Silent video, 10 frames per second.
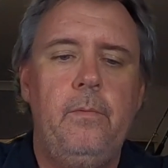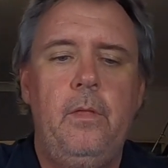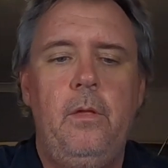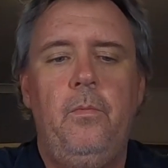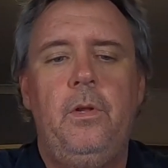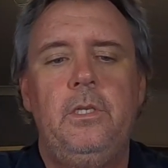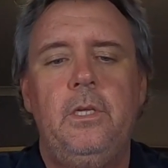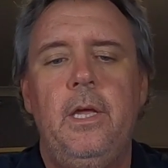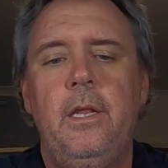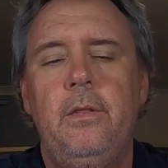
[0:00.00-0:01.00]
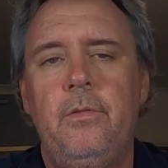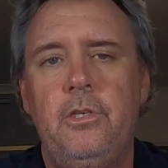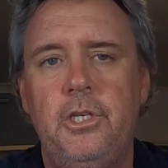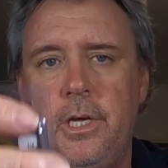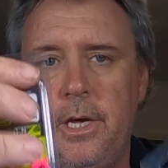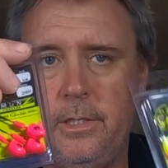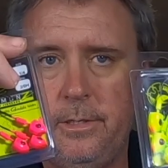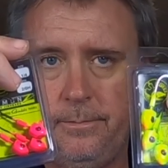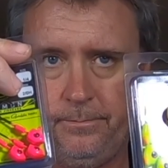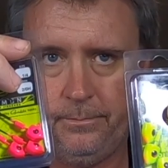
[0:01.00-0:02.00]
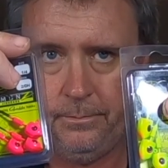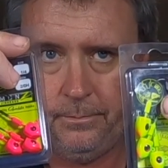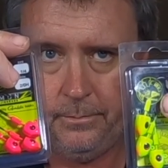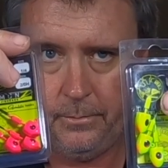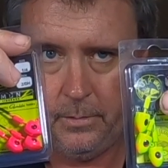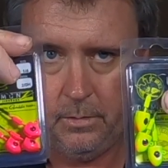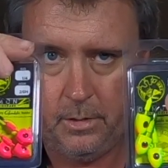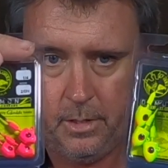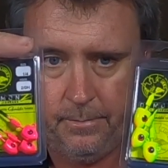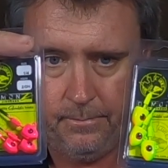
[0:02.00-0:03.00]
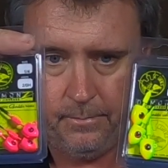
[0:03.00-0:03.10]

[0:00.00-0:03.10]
And once again, the jig heads. Okay.